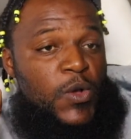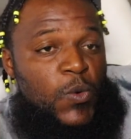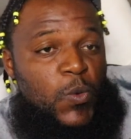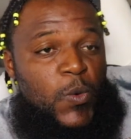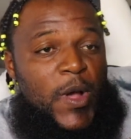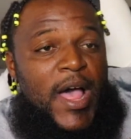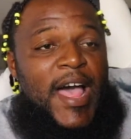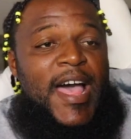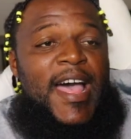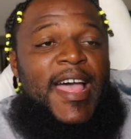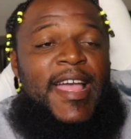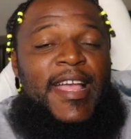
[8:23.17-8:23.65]

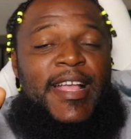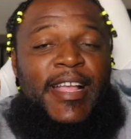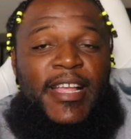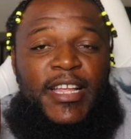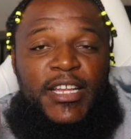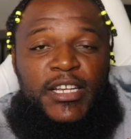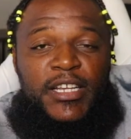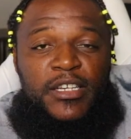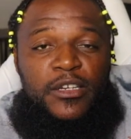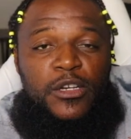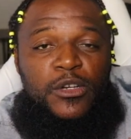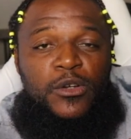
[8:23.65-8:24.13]
Why
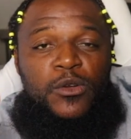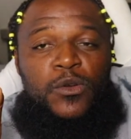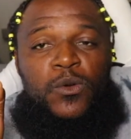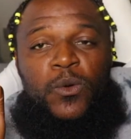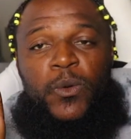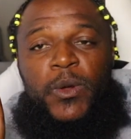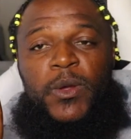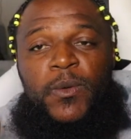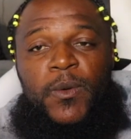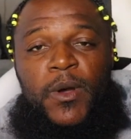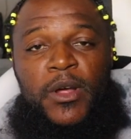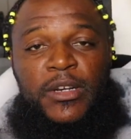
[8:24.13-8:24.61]
do
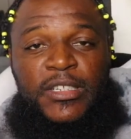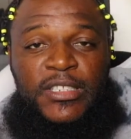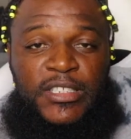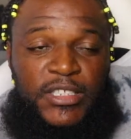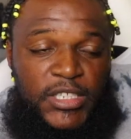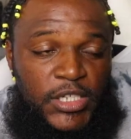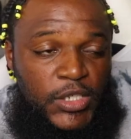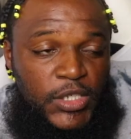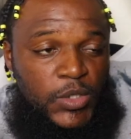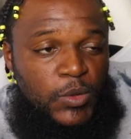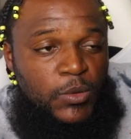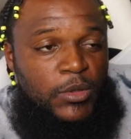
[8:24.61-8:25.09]
we want to
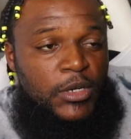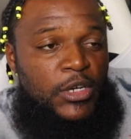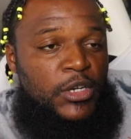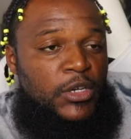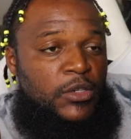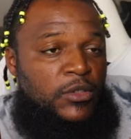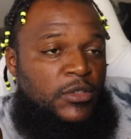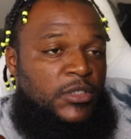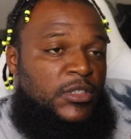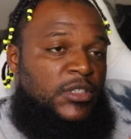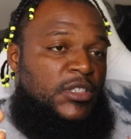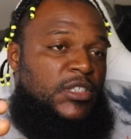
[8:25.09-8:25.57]
see the
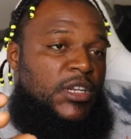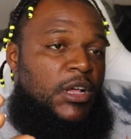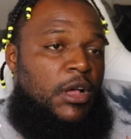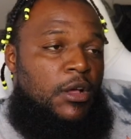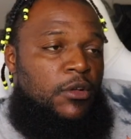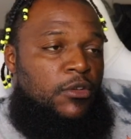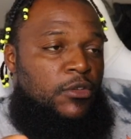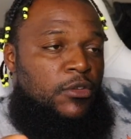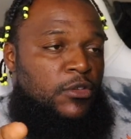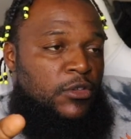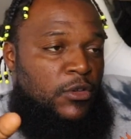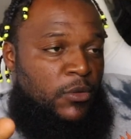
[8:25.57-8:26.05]
world
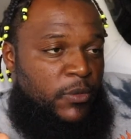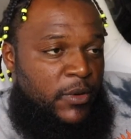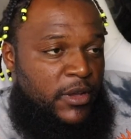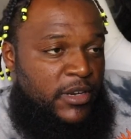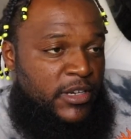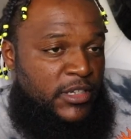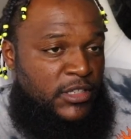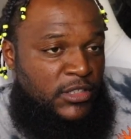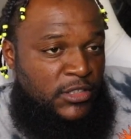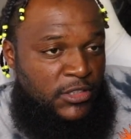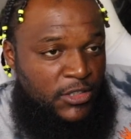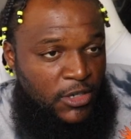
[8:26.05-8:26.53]
go the
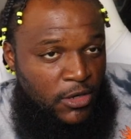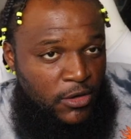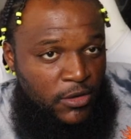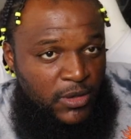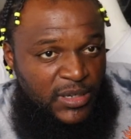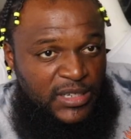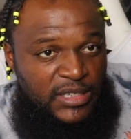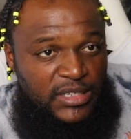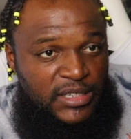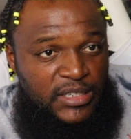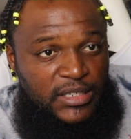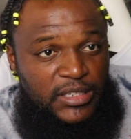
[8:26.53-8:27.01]
way it is
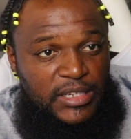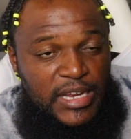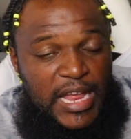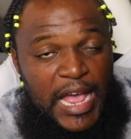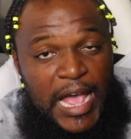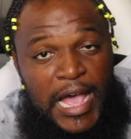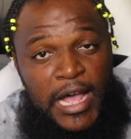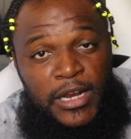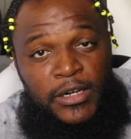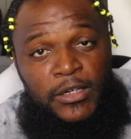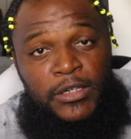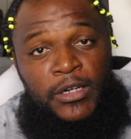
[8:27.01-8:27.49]
going?
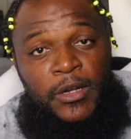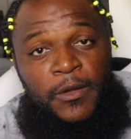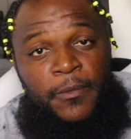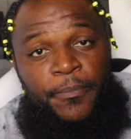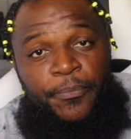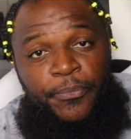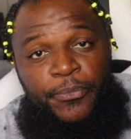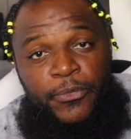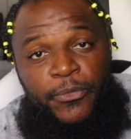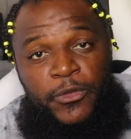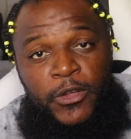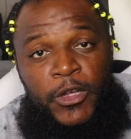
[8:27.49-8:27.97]
I don't
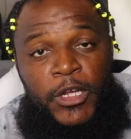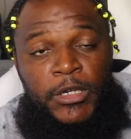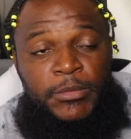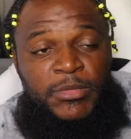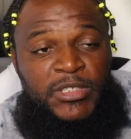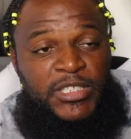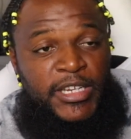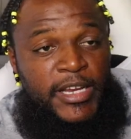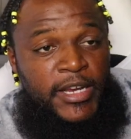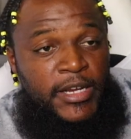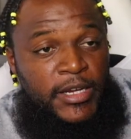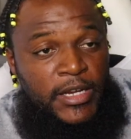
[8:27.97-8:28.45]
know. You know what
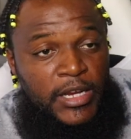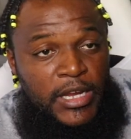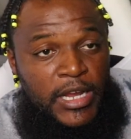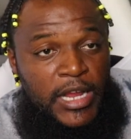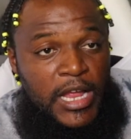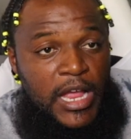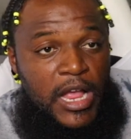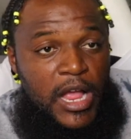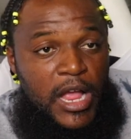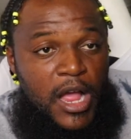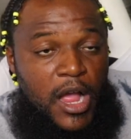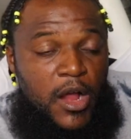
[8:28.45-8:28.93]
I'm saying?
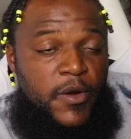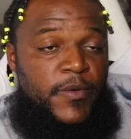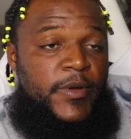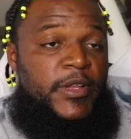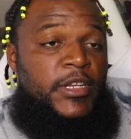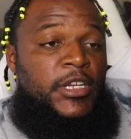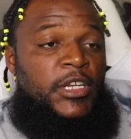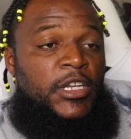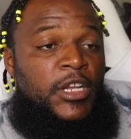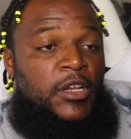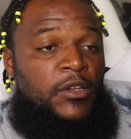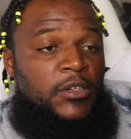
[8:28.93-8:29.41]
I
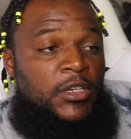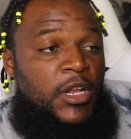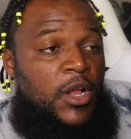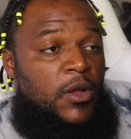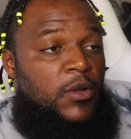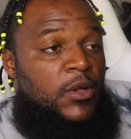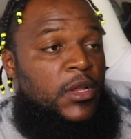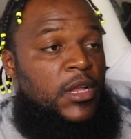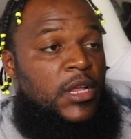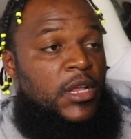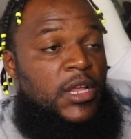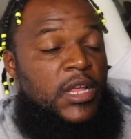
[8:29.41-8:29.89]
really don't
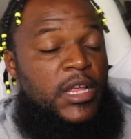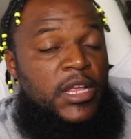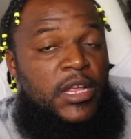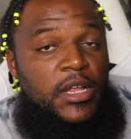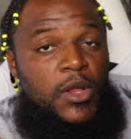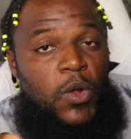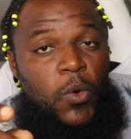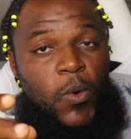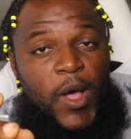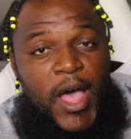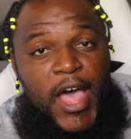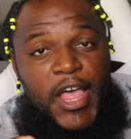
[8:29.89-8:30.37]
know.
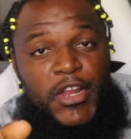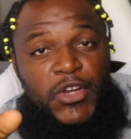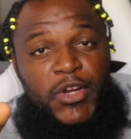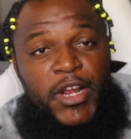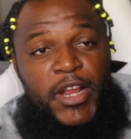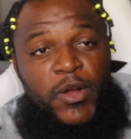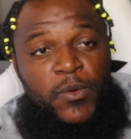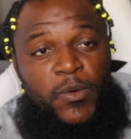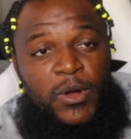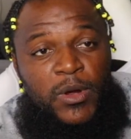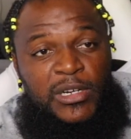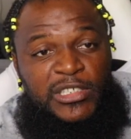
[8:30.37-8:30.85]
Why do
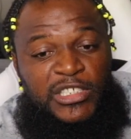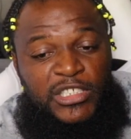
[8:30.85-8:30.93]
they